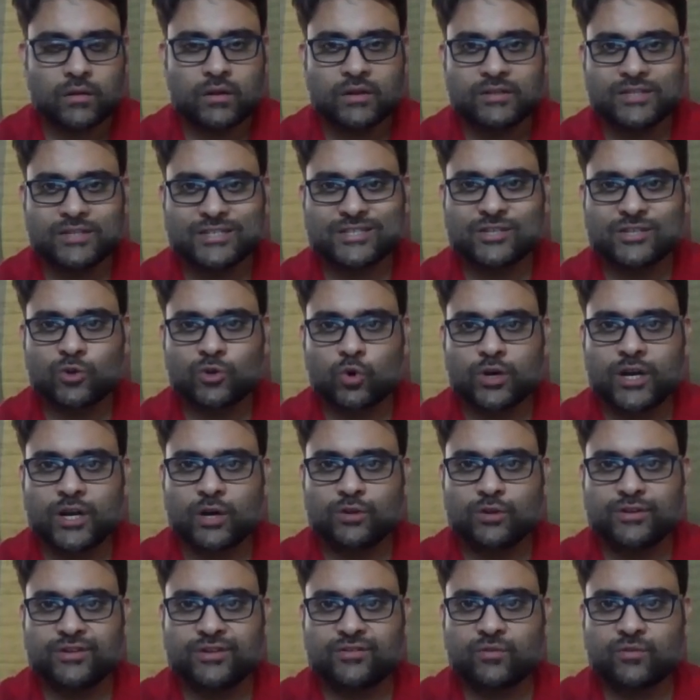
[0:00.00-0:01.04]
Just note
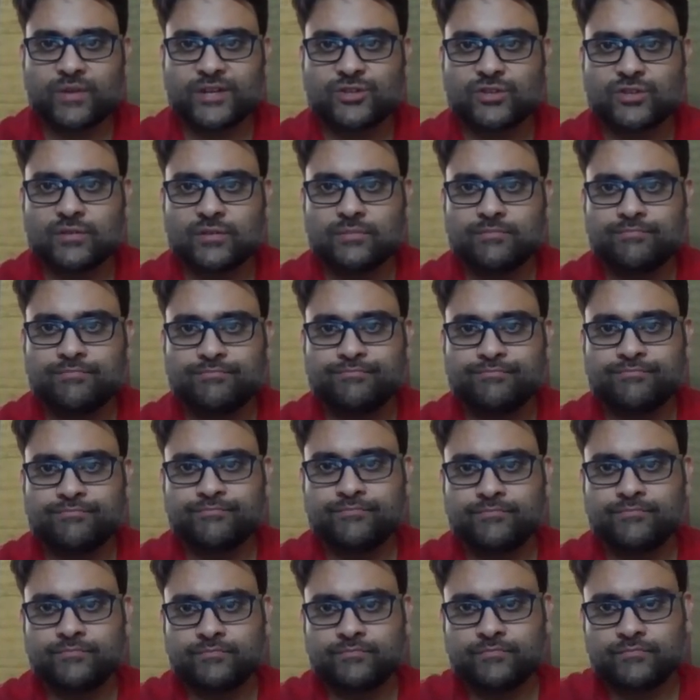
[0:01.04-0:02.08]
down this question.
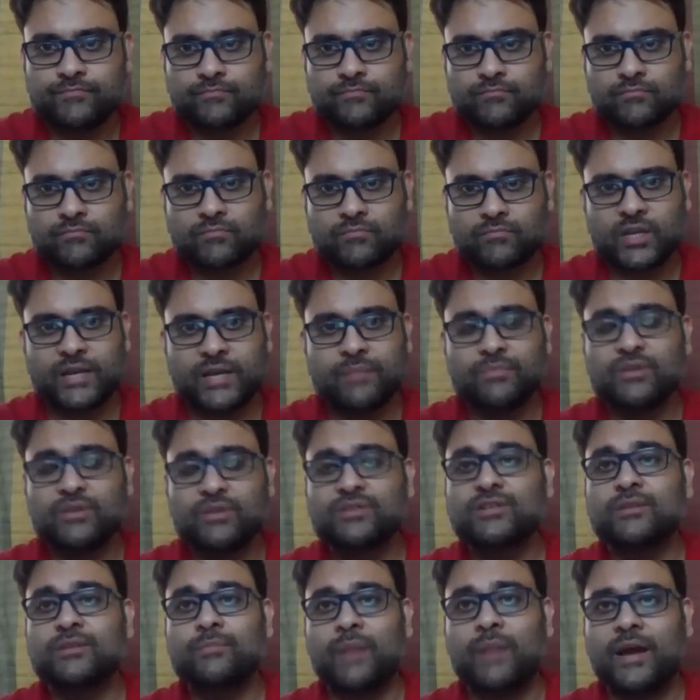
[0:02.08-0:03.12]
Keep
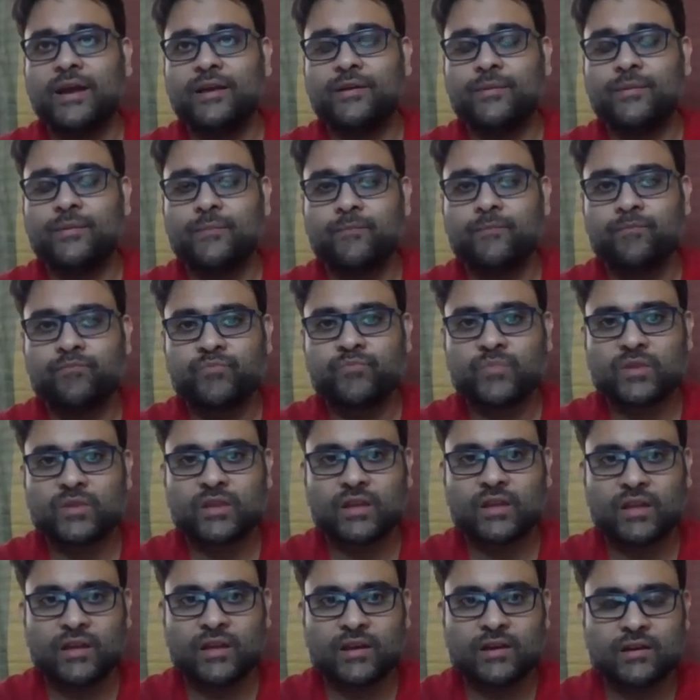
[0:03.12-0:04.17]
this in
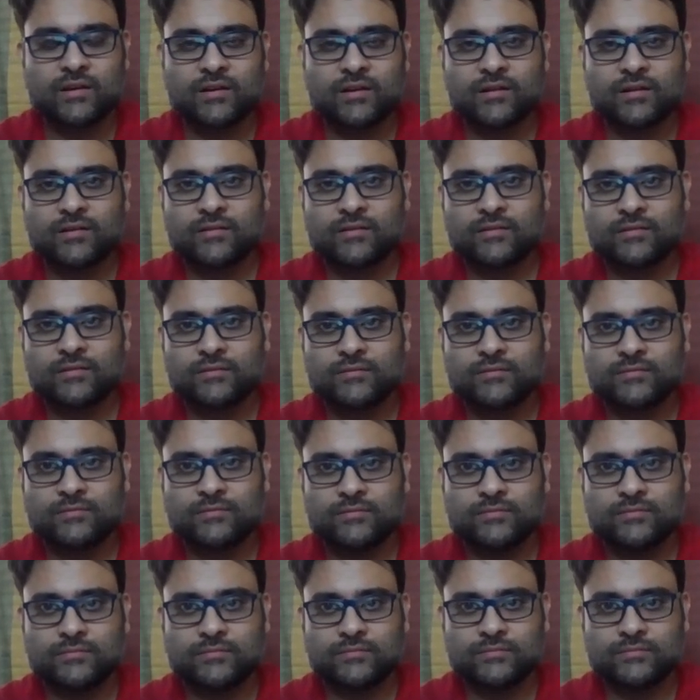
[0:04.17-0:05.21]
mind.
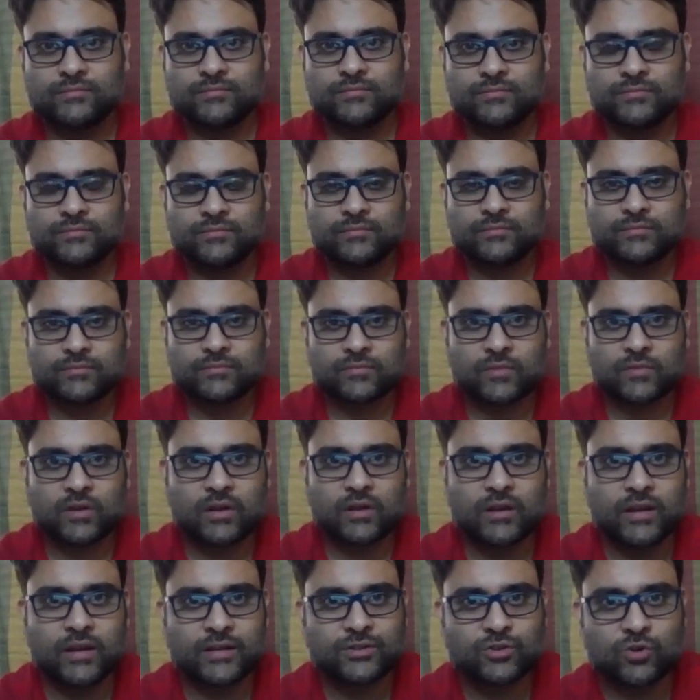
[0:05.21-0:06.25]

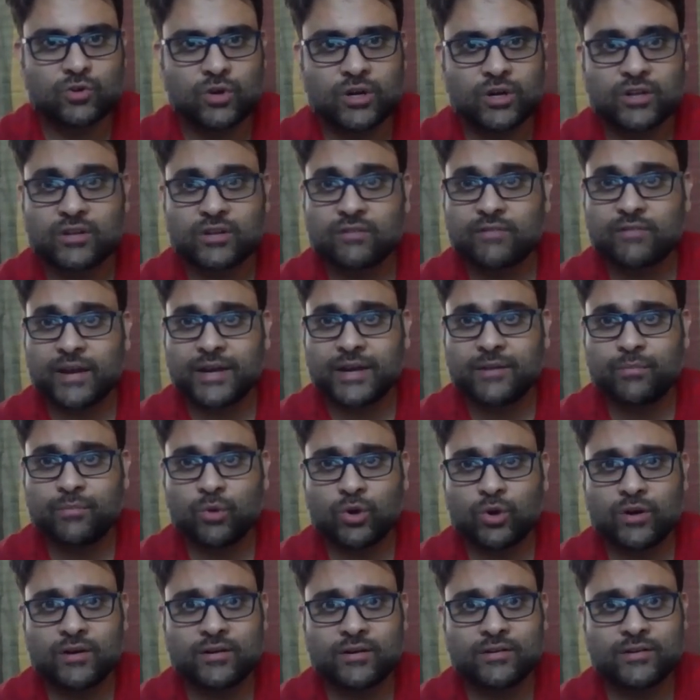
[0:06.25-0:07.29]
Let's go on the
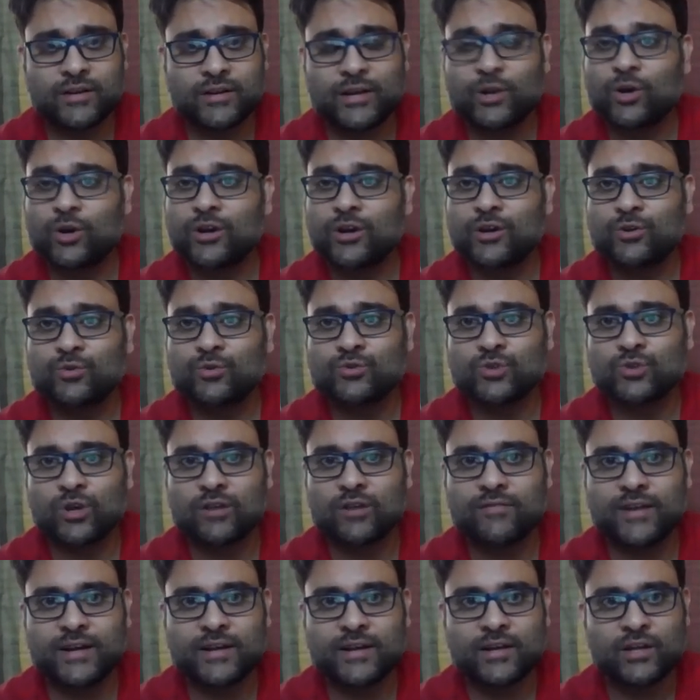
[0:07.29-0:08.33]
whiteboard in order to
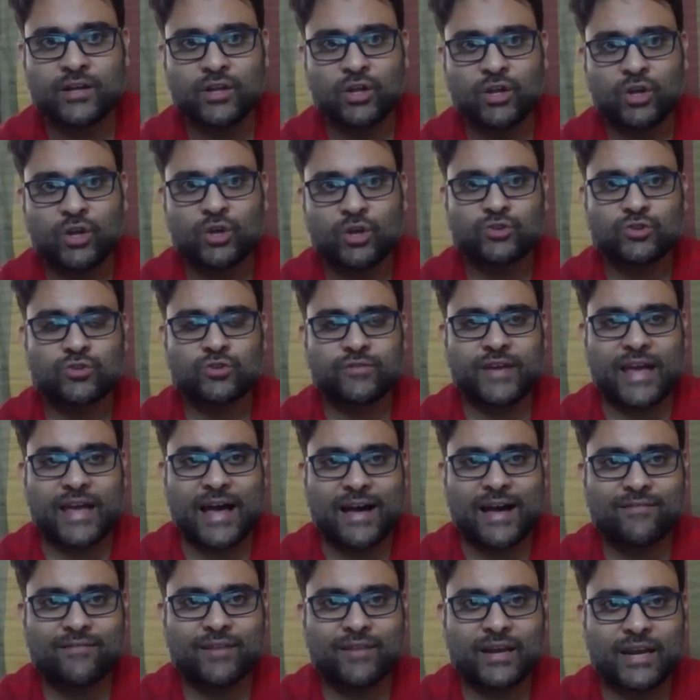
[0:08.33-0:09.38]
solve it. So we
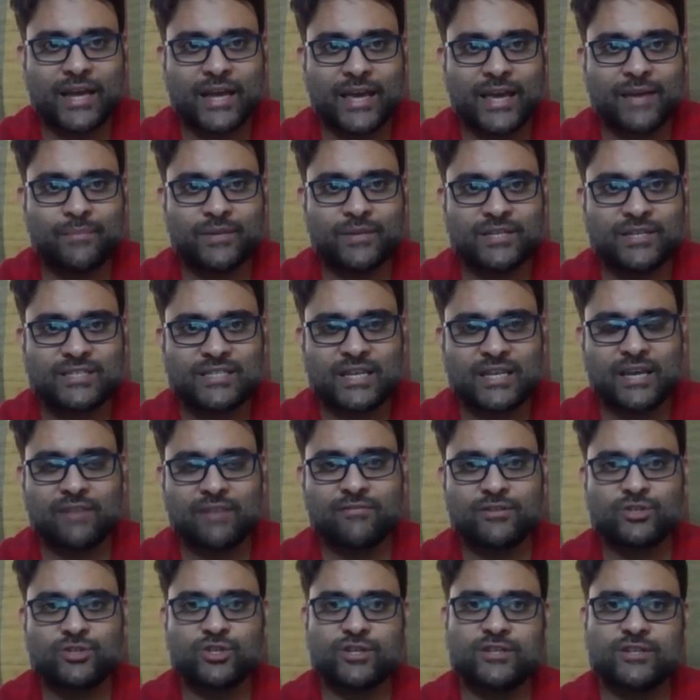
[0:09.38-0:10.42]
have an ABC,
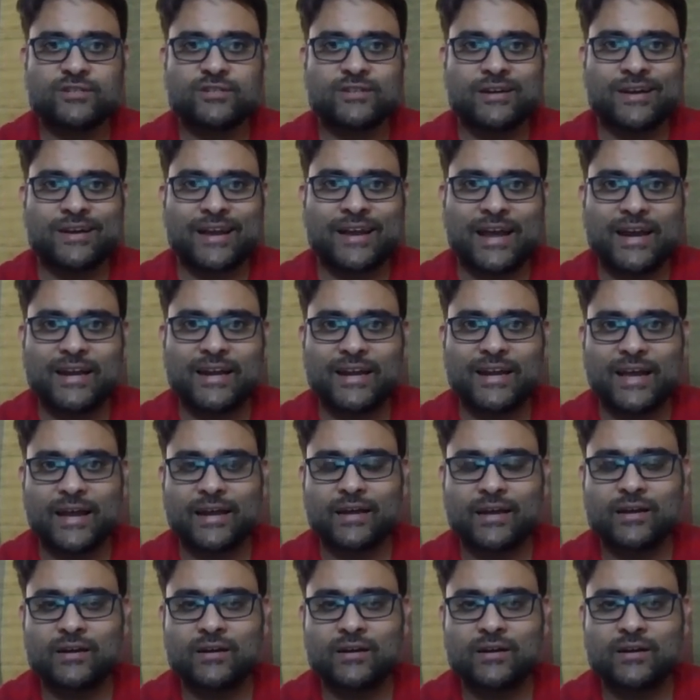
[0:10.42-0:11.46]
which is a right
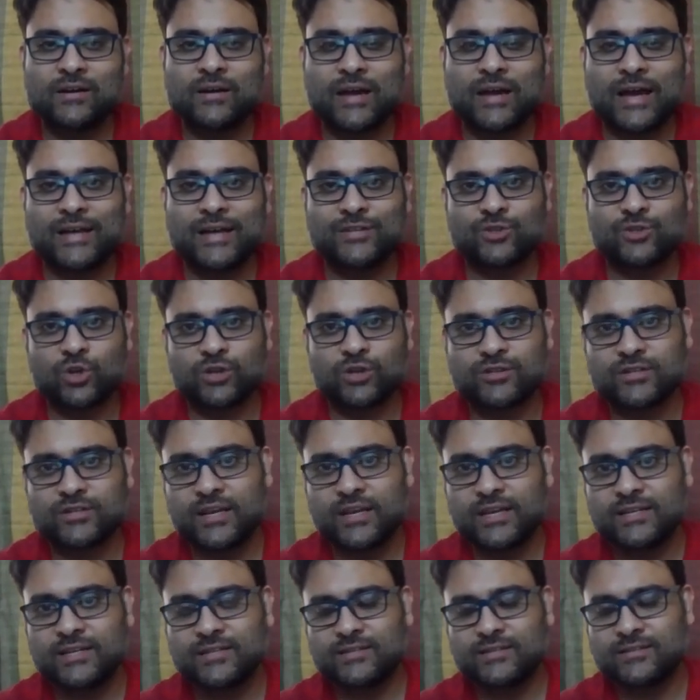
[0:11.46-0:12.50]
angled
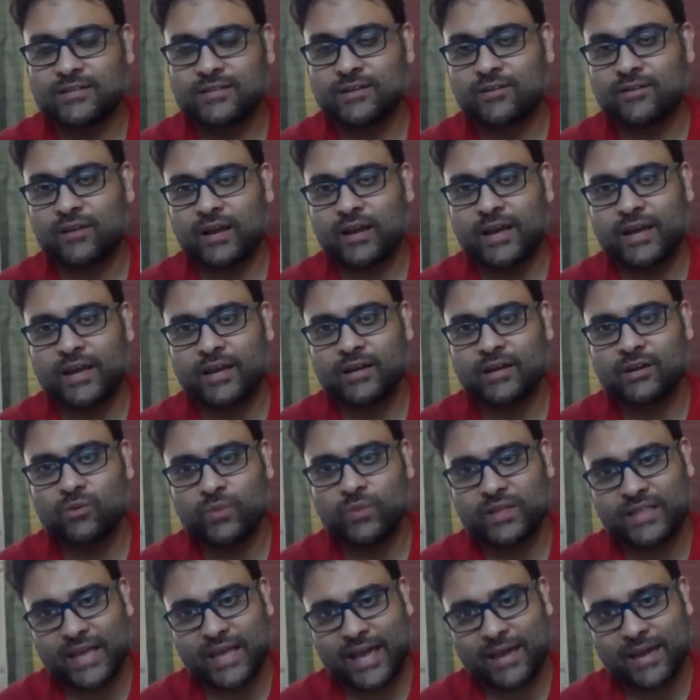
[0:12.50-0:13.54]
isosceles triangle
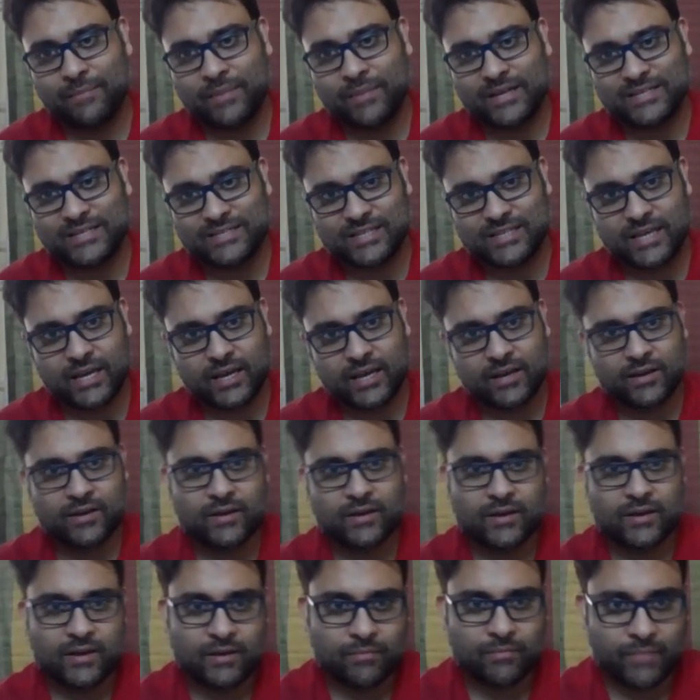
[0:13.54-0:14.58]
with ABC
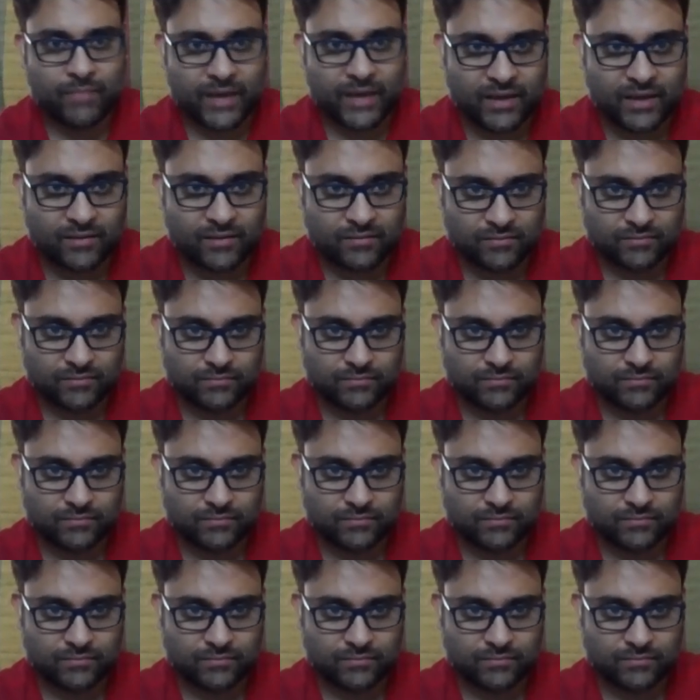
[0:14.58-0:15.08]
being